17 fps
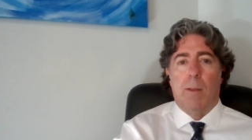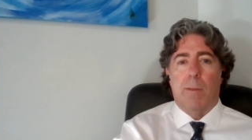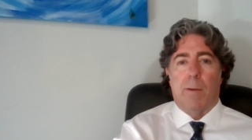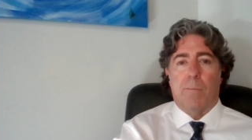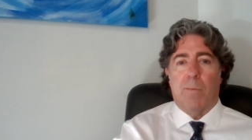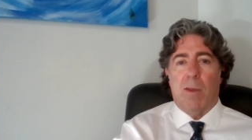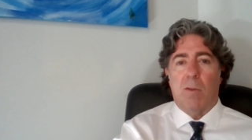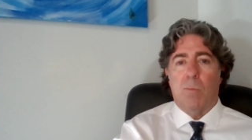
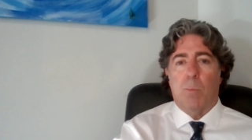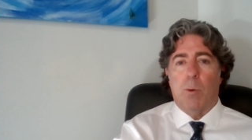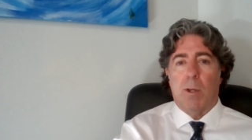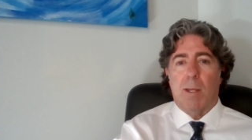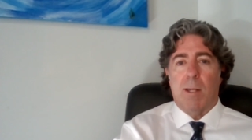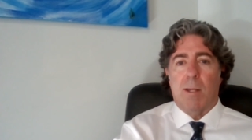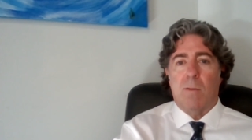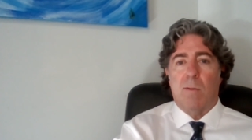Their
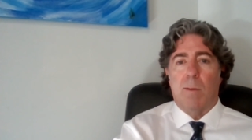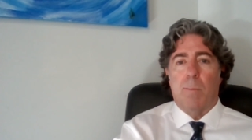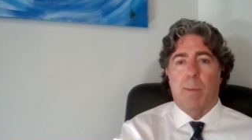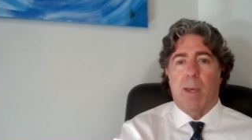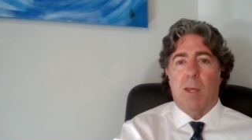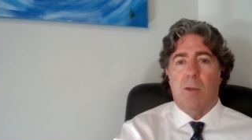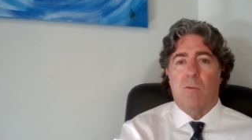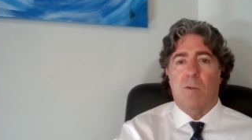Facebook and Insta
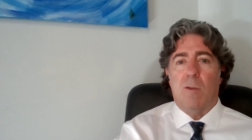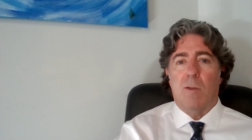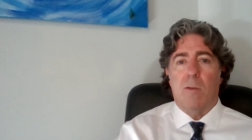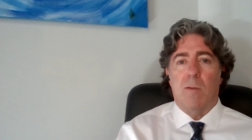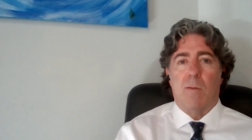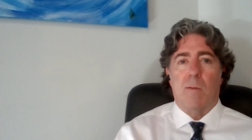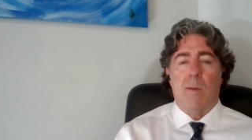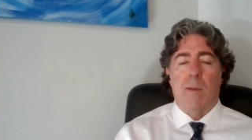
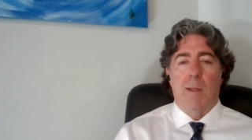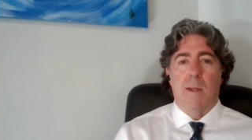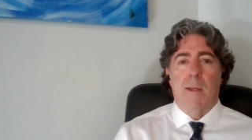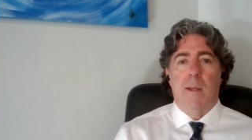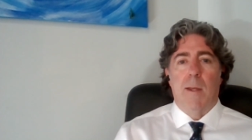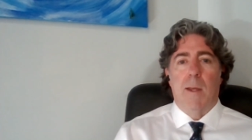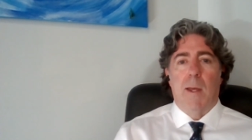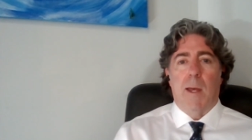pages
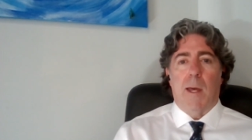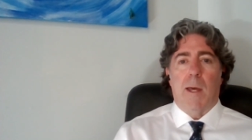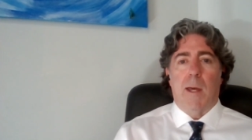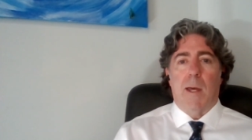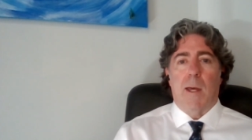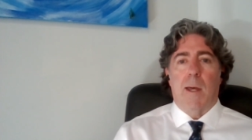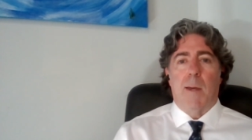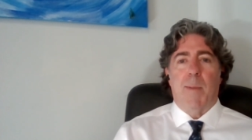
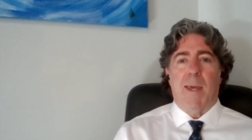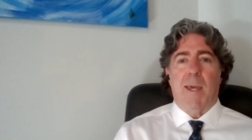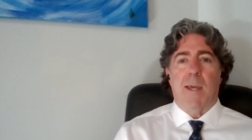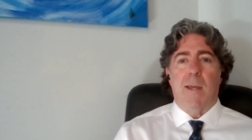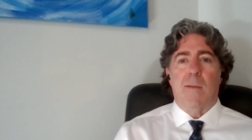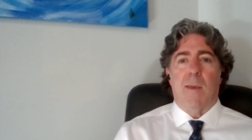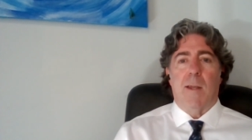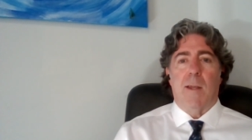
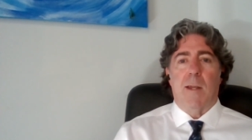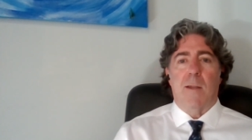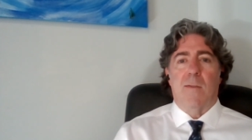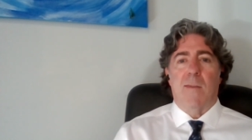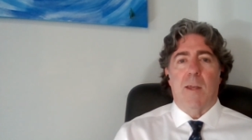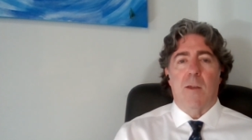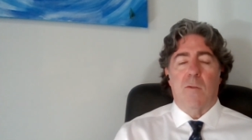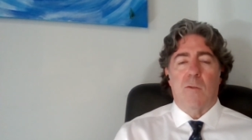paint an
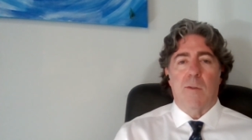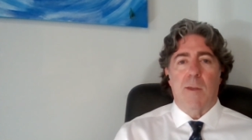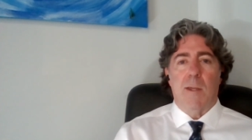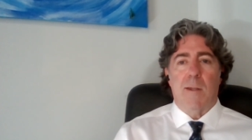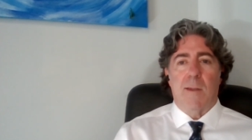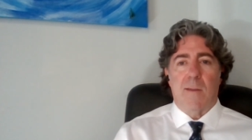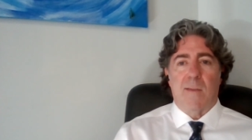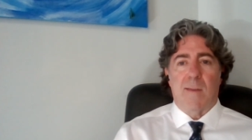
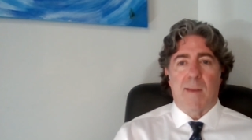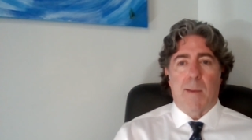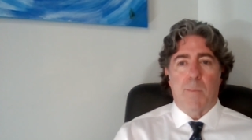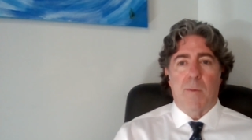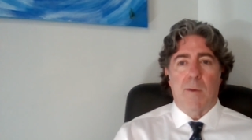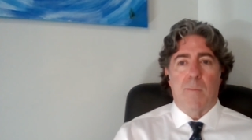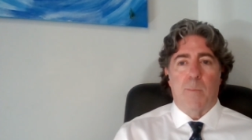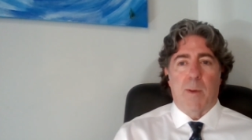intentionally
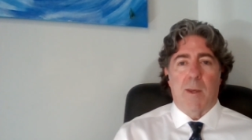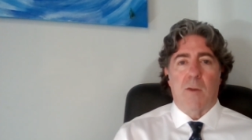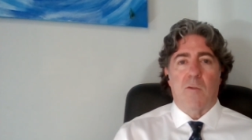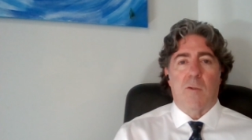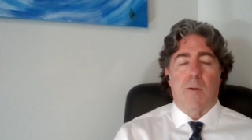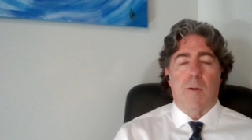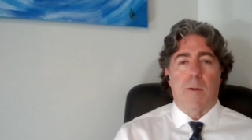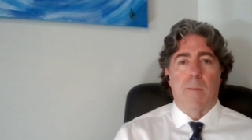deceptive
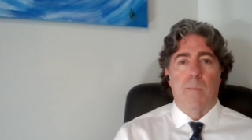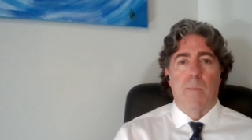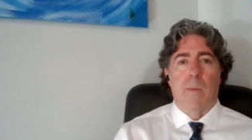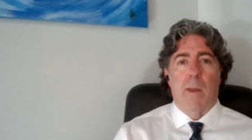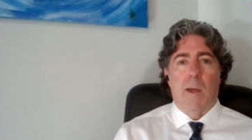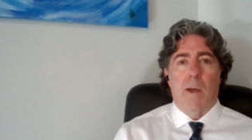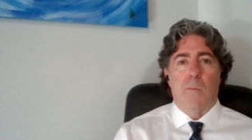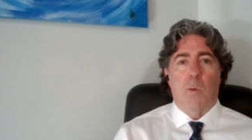picture
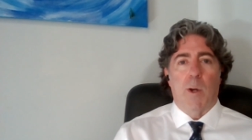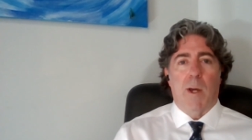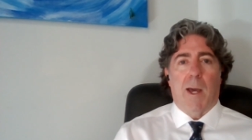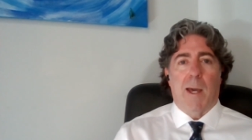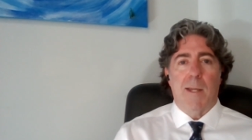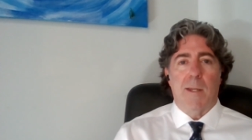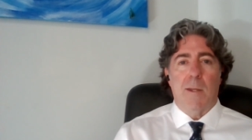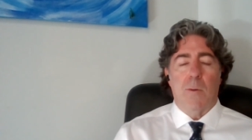of
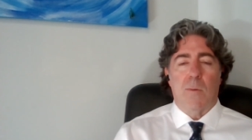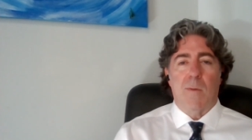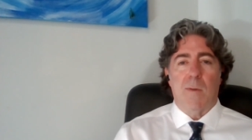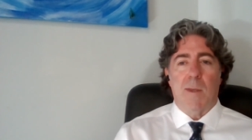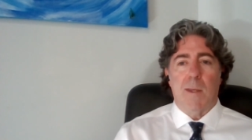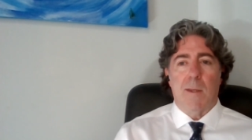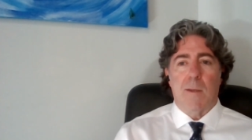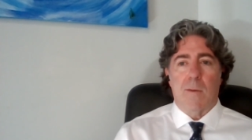what
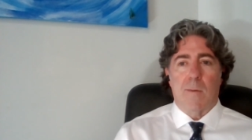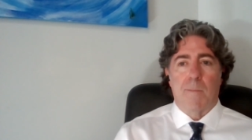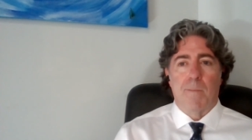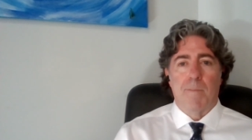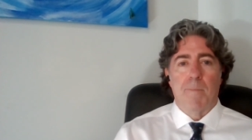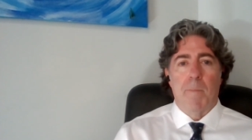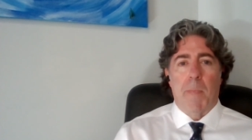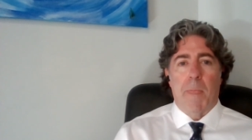IDOC is.
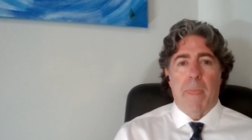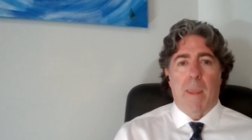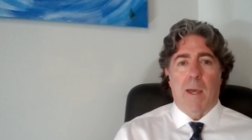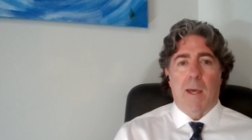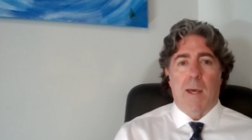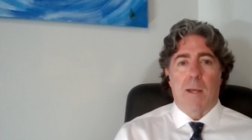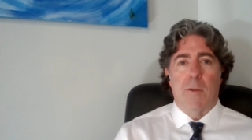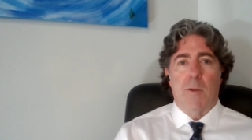
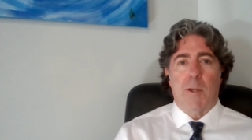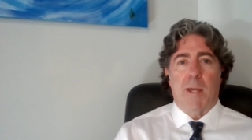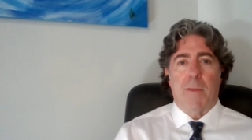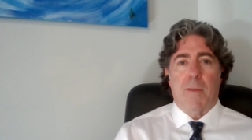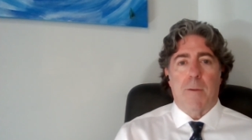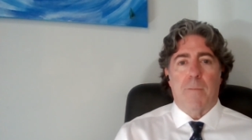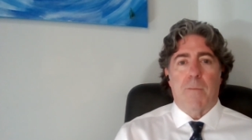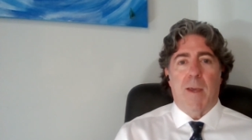Look
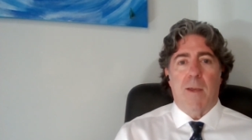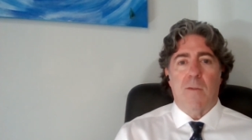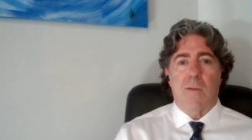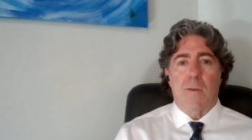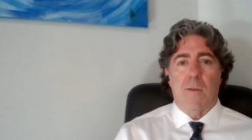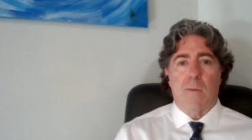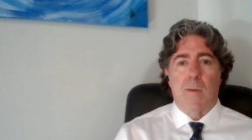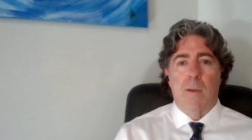at their
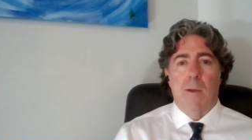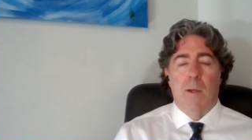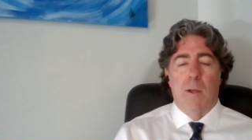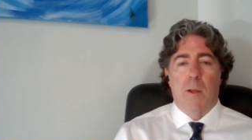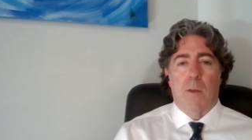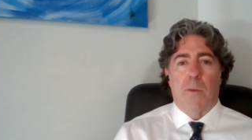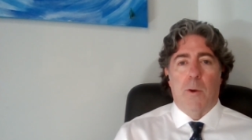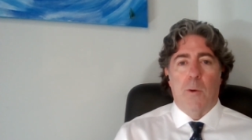faces.
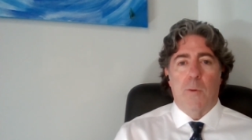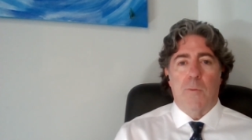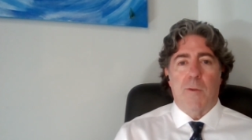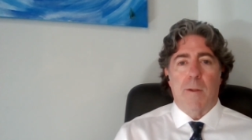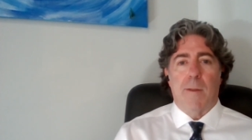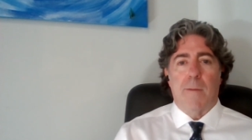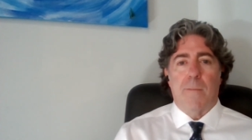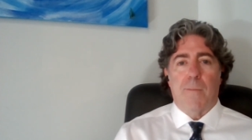Those
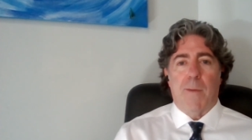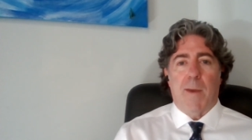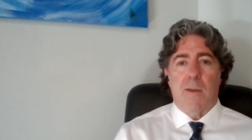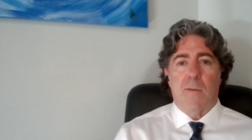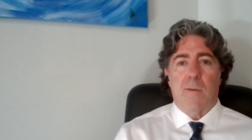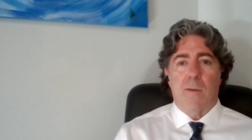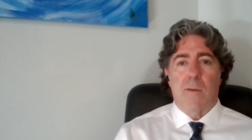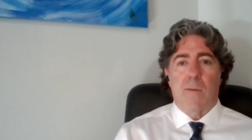are the
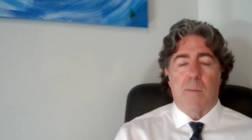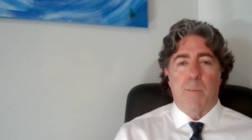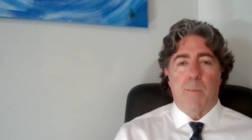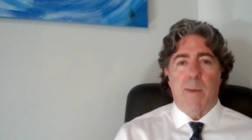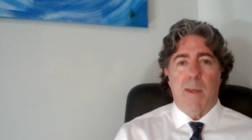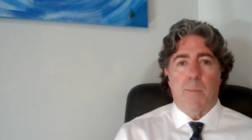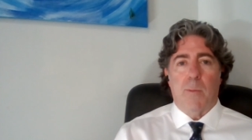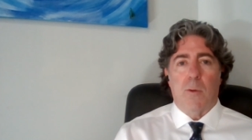faces of
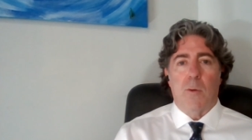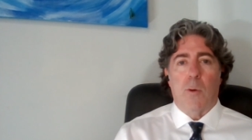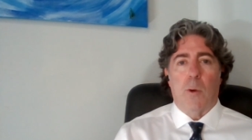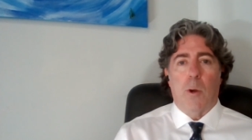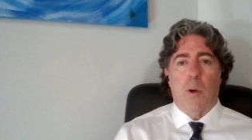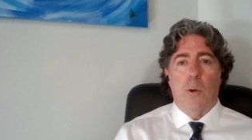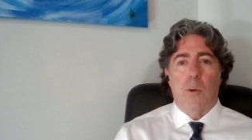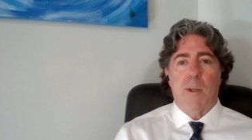people who
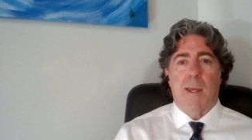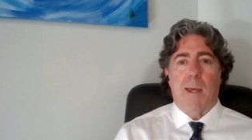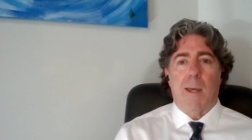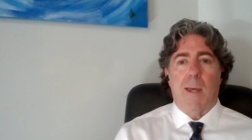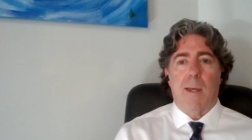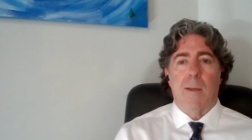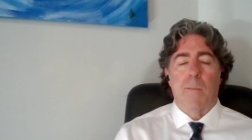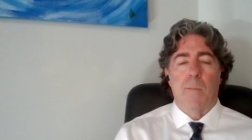are
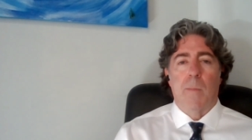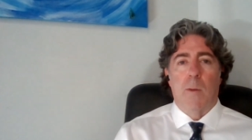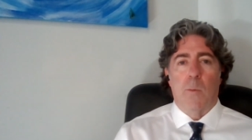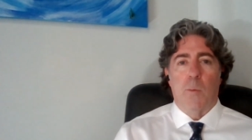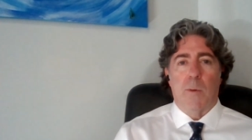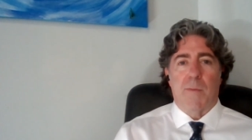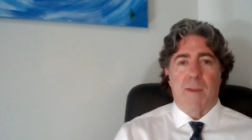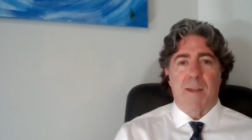okay
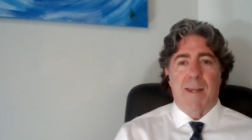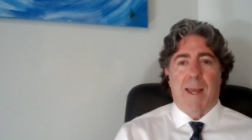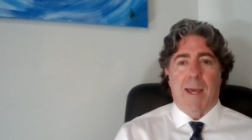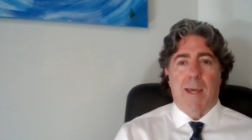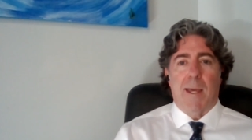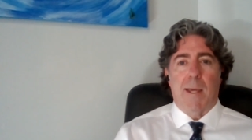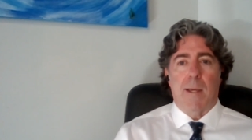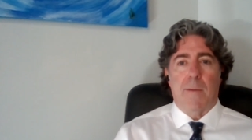with
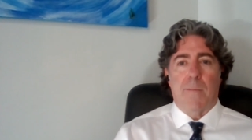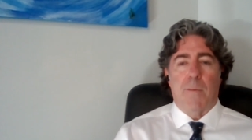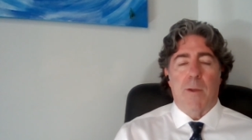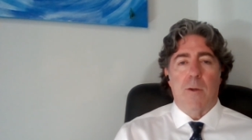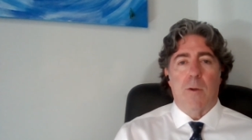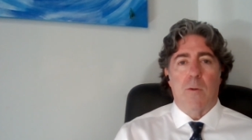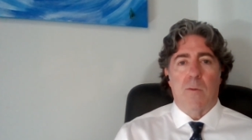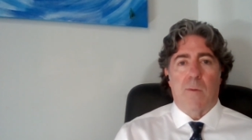denying
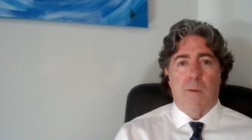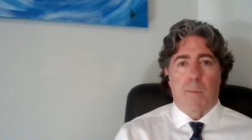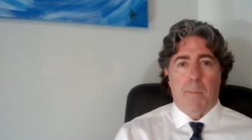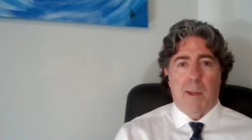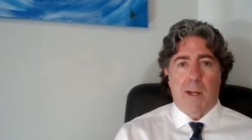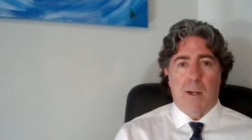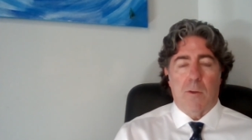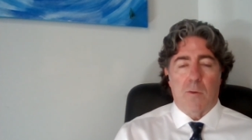offenders their
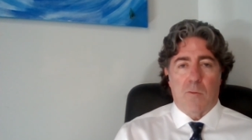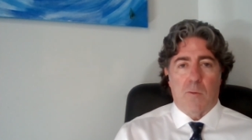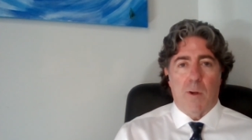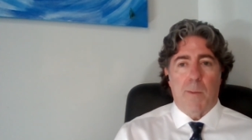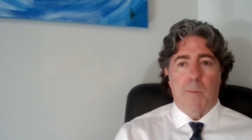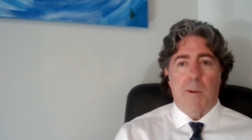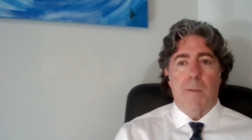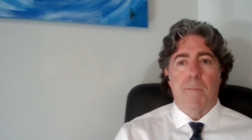medical
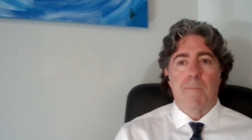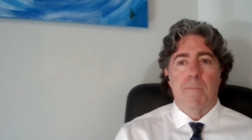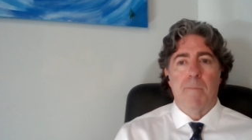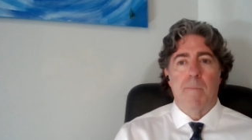treatment.